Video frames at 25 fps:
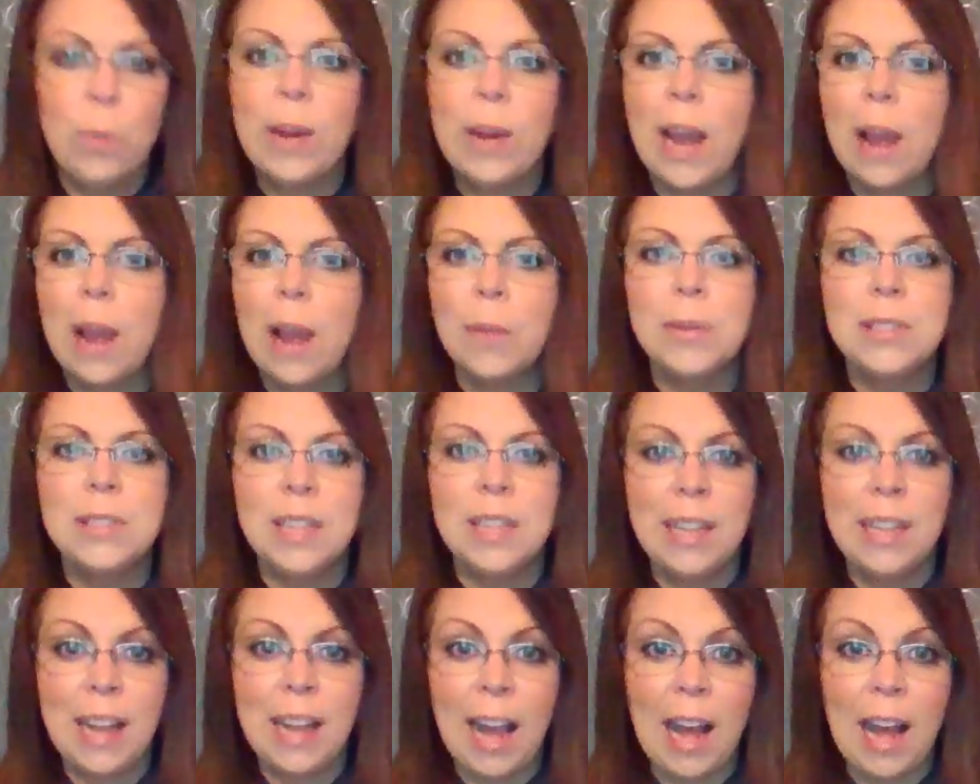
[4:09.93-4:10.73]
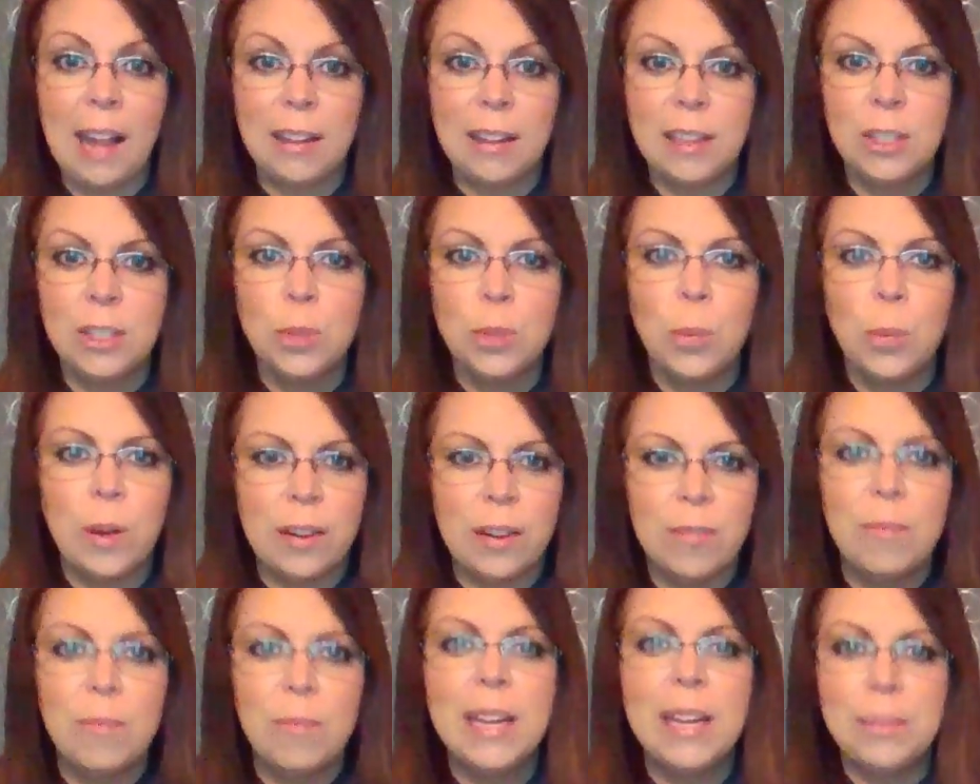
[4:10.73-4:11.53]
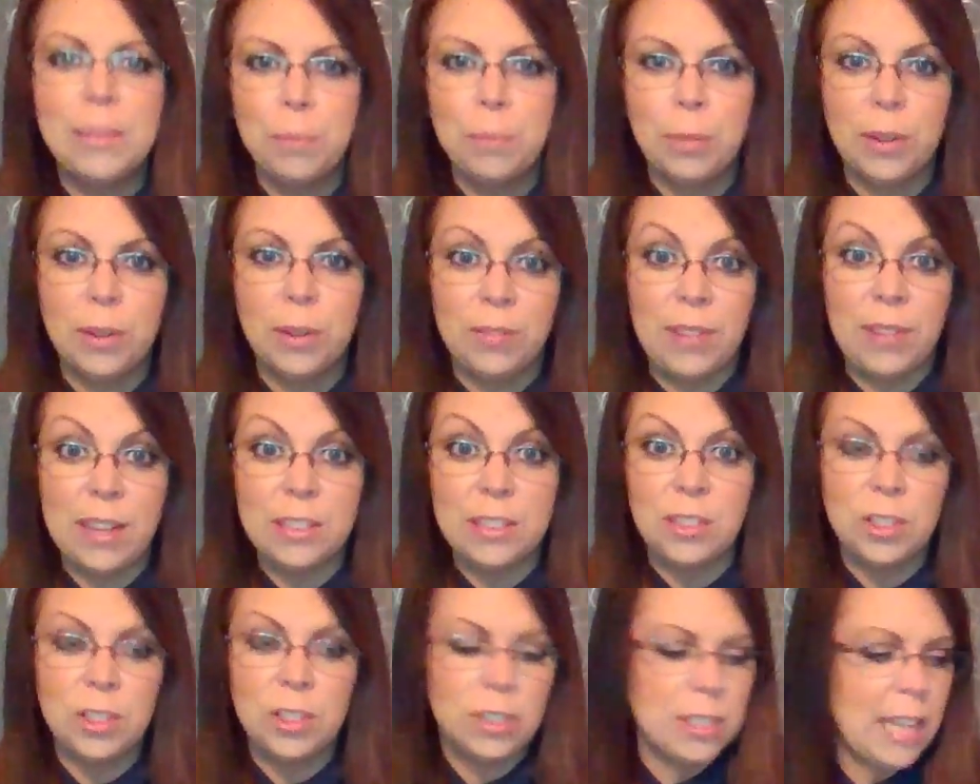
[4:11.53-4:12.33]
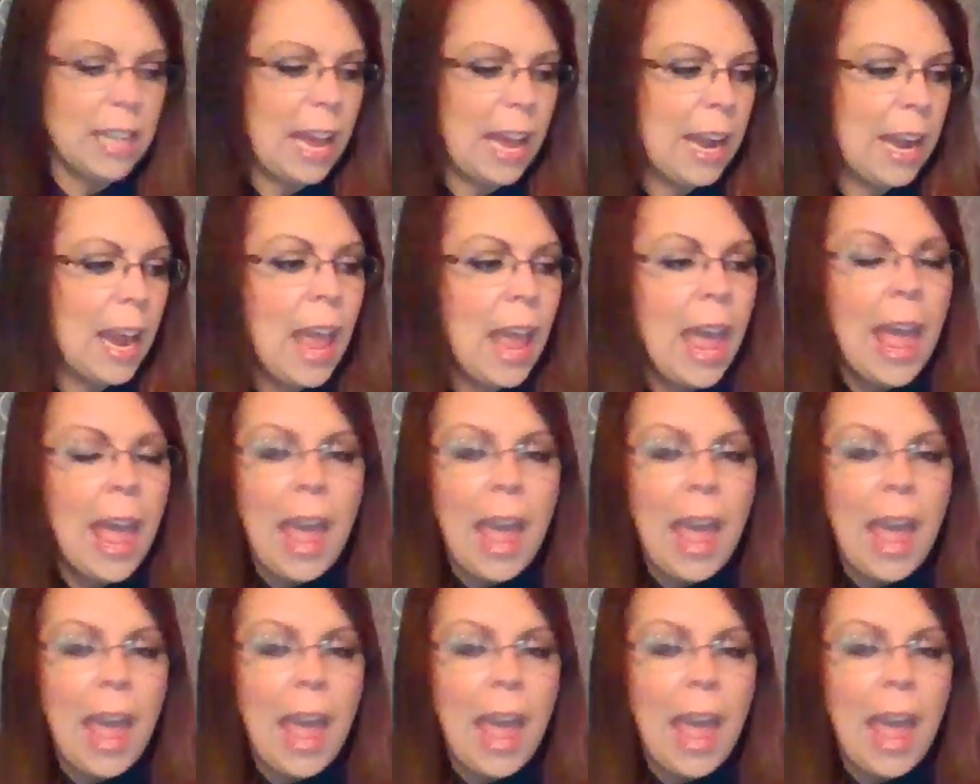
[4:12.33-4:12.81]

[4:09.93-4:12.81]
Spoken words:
when I was in college, one of my professors said,